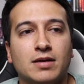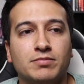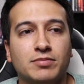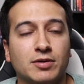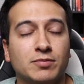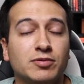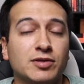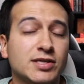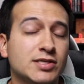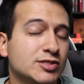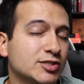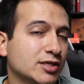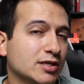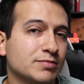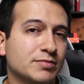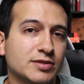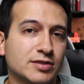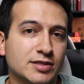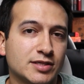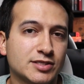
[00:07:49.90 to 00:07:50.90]
But please
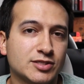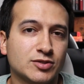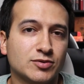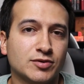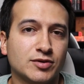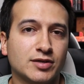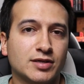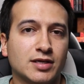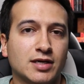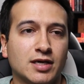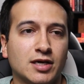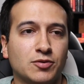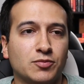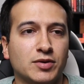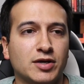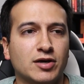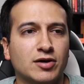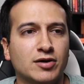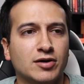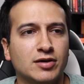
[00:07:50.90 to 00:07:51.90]
jump in Discord. Uh,
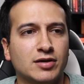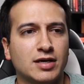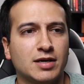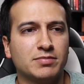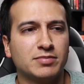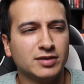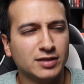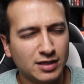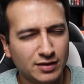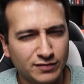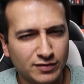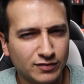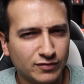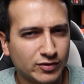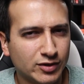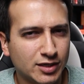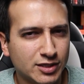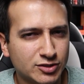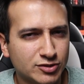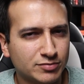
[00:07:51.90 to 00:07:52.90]
we are, I believe,
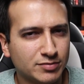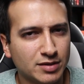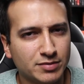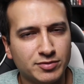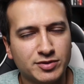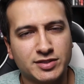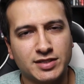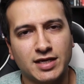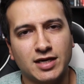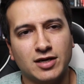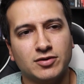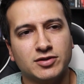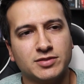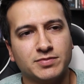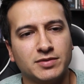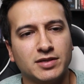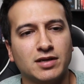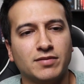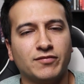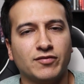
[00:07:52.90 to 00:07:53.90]
over one hundred members now. It's
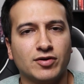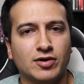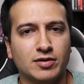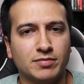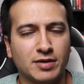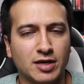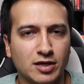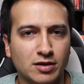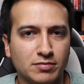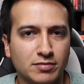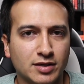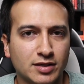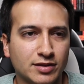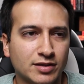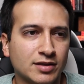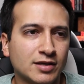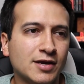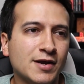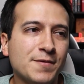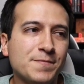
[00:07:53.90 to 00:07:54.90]
been up for about a
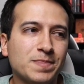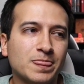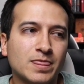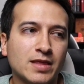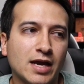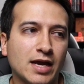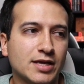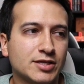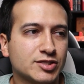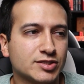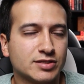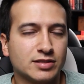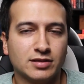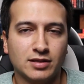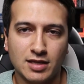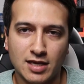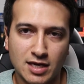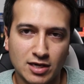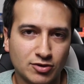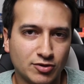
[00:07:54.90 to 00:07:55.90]
month. And just a
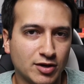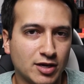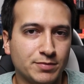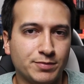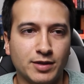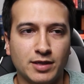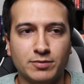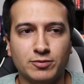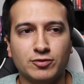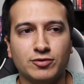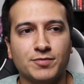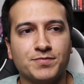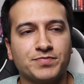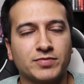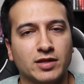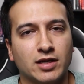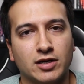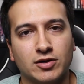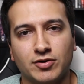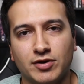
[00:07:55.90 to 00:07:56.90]
lot of great people,
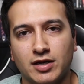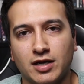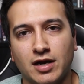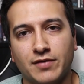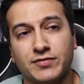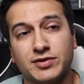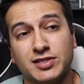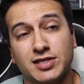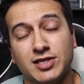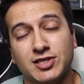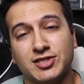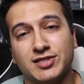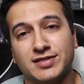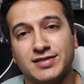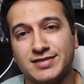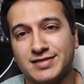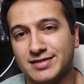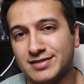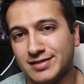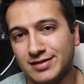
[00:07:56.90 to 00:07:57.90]
a lot of great
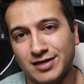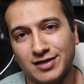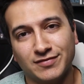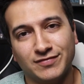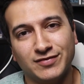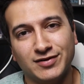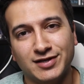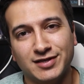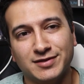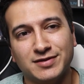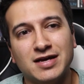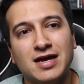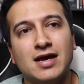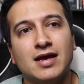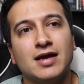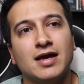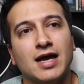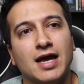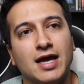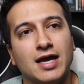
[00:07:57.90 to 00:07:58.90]
conversations. It's a lot of fun
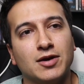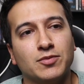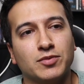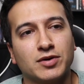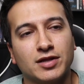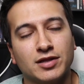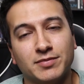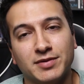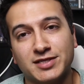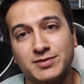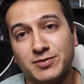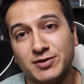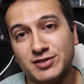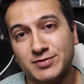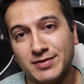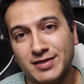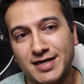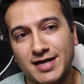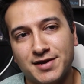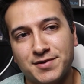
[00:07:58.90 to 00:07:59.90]
and one of the best parts
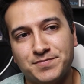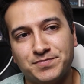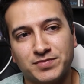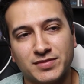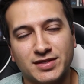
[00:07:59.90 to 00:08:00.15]
of my day.